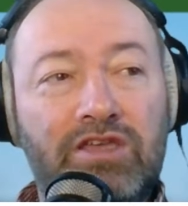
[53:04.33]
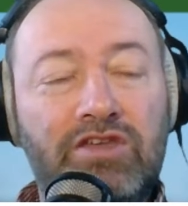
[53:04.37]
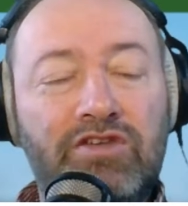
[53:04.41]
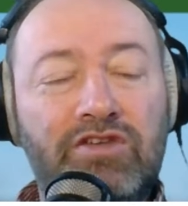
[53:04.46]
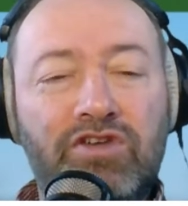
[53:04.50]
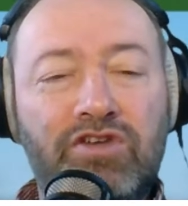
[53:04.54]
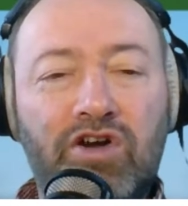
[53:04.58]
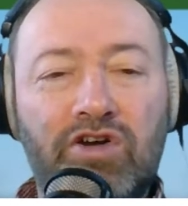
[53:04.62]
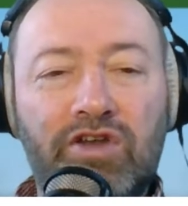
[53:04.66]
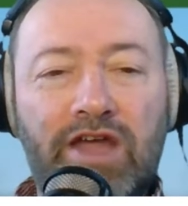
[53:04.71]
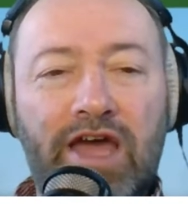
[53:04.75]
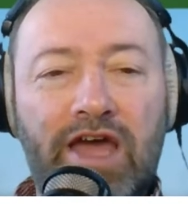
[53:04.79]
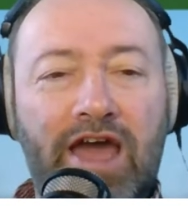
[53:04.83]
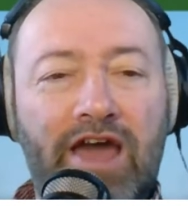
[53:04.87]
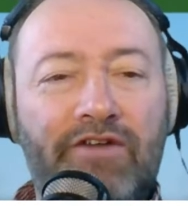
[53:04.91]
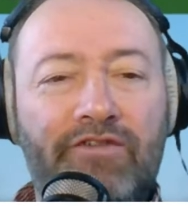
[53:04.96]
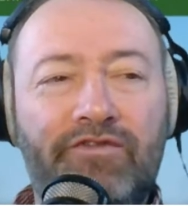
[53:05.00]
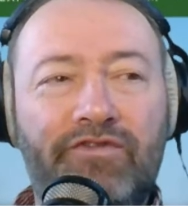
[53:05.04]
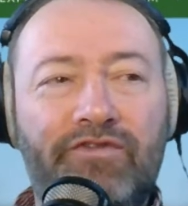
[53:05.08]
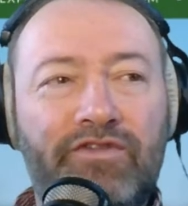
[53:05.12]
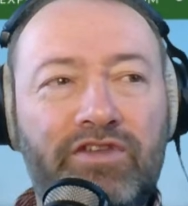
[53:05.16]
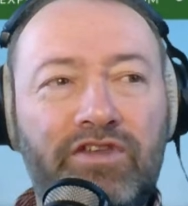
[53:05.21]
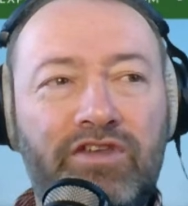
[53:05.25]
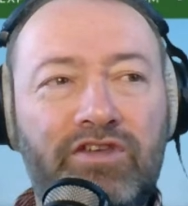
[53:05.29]

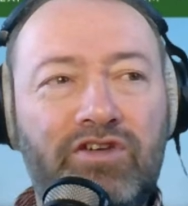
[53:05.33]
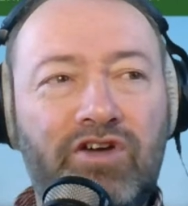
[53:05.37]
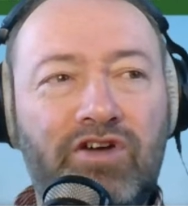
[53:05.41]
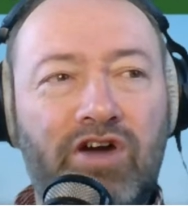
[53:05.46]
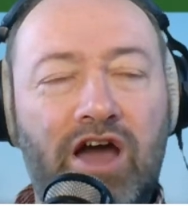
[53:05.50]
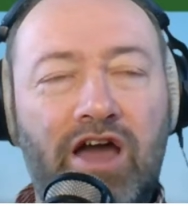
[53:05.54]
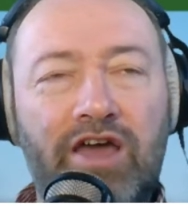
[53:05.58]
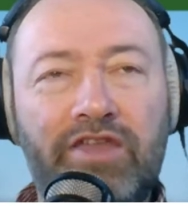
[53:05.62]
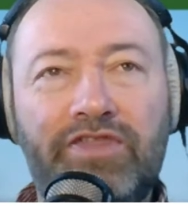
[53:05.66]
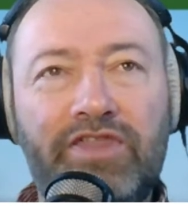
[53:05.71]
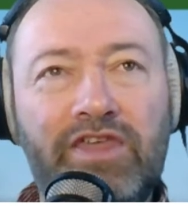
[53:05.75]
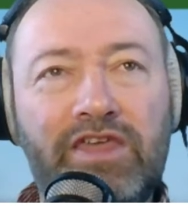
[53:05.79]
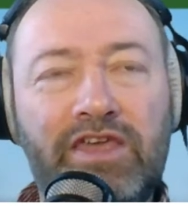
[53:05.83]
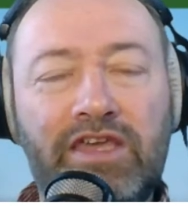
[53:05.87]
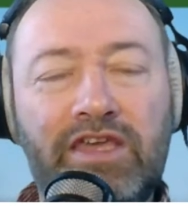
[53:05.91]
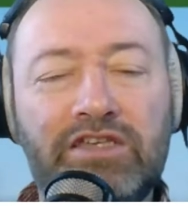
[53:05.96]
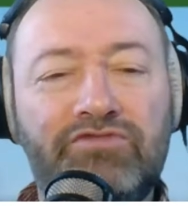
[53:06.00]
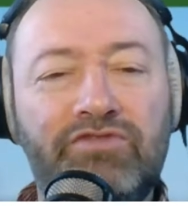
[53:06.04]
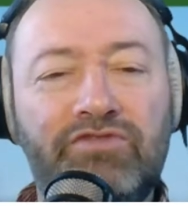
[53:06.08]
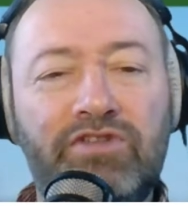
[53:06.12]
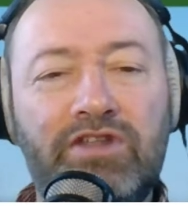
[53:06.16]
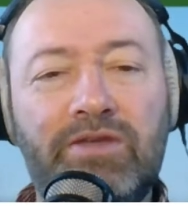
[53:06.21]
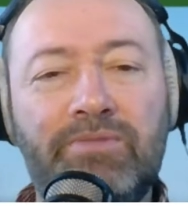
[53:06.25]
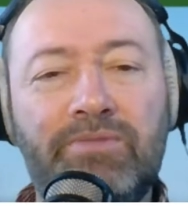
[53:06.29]
I think
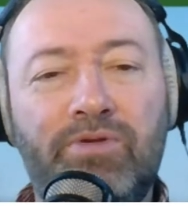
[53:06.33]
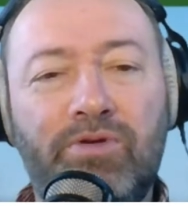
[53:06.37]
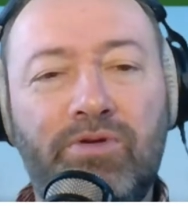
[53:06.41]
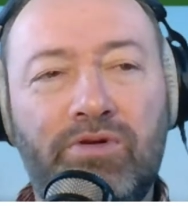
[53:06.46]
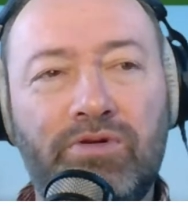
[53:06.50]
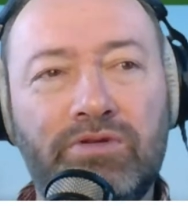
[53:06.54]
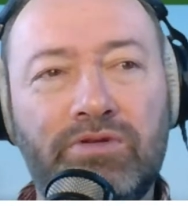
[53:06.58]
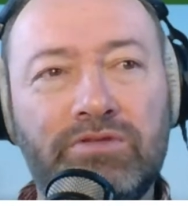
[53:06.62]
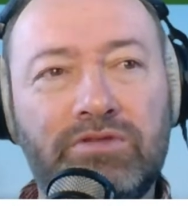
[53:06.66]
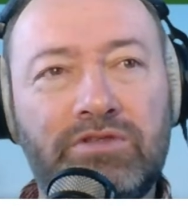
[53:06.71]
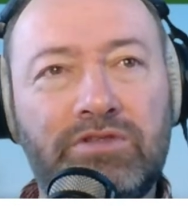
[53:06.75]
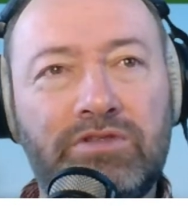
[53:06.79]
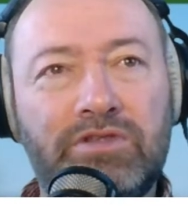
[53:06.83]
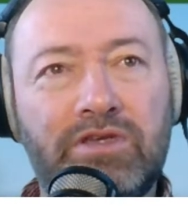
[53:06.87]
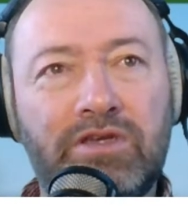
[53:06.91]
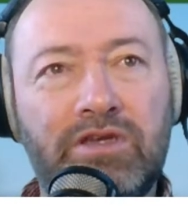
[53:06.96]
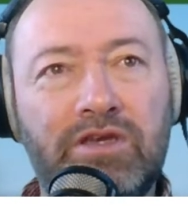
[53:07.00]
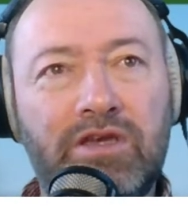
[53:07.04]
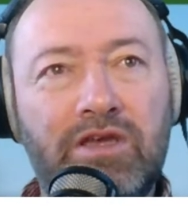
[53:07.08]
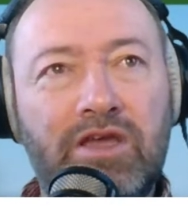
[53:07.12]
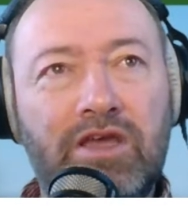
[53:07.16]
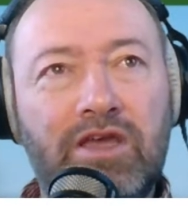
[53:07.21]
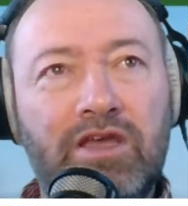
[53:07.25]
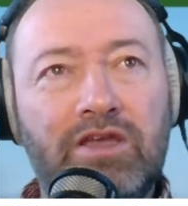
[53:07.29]
it's really important
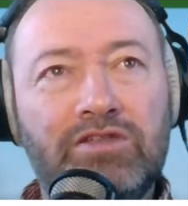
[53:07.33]
to